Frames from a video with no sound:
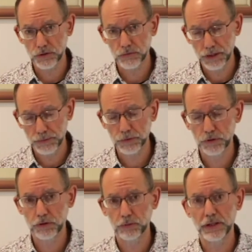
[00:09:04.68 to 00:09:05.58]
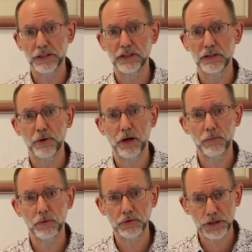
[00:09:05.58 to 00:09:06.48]
people who are reading the
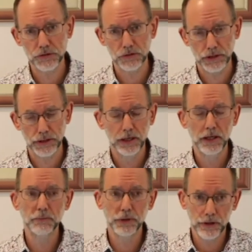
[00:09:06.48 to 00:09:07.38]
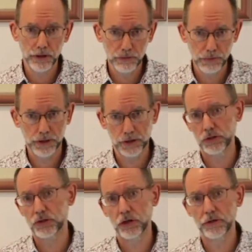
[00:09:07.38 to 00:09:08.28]
Bible literally. But I hope I can
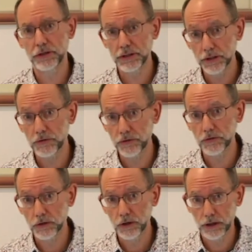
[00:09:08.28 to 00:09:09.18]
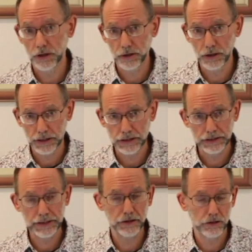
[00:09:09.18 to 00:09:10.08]
show that it is a
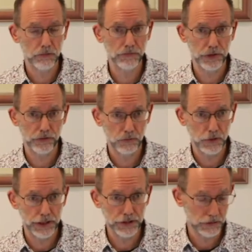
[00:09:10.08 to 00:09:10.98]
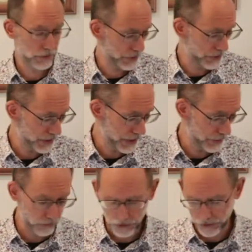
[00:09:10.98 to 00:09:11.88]
clear and obvious way to
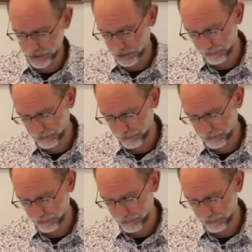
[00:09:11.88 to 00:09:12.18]
understand the word.